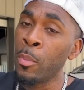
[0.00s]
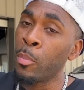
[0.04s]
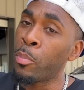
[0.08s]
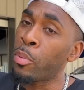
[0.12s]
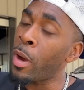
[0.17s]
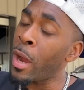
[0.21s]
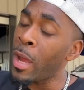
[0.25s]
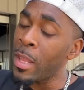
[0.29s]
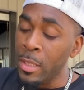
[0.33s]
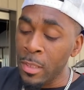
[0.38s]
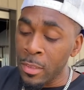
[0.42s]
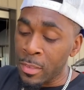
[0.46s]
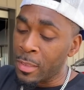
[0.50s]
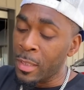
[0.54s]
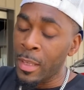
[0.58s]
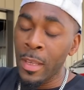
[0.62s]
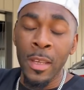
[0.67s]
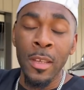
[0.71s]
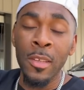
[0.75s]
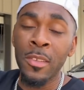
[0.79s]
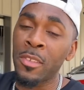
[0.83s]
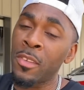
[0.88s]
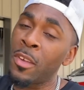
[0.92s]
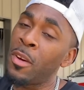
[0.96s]
probably
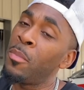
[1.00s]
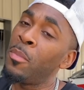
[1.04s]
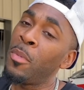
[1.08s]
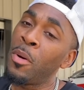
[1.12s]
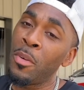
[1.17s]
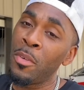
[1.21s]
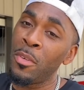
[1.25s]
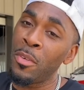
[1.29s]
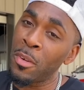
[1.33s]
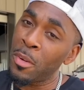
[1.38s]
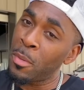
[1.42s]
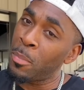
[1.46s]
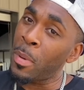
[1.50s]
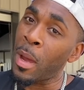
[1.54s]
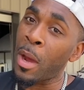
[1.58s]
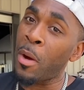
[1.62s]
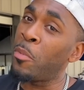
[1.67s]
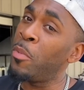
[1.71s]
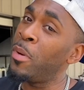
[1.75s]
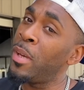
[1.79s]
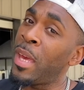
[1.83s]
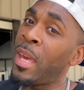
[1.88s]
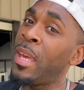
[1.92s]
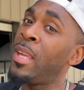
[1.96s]
said something on there about
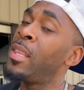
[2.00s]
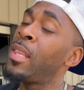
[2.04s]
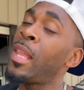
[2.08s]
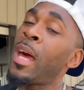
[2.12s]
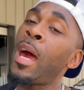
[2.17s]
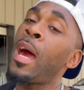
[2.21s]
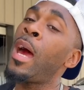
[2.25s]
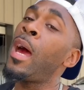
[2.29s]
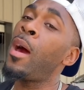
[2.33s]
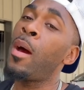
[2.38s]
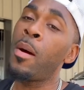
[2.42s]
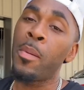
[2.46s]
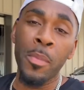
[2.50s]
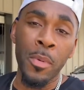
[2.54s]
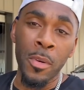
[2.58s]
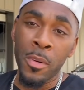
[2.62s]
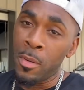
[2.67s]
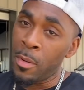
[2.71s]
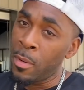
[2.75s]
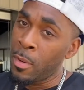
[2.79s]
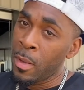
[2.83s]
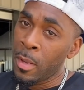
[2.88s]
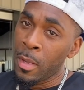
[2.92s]
we ain't liable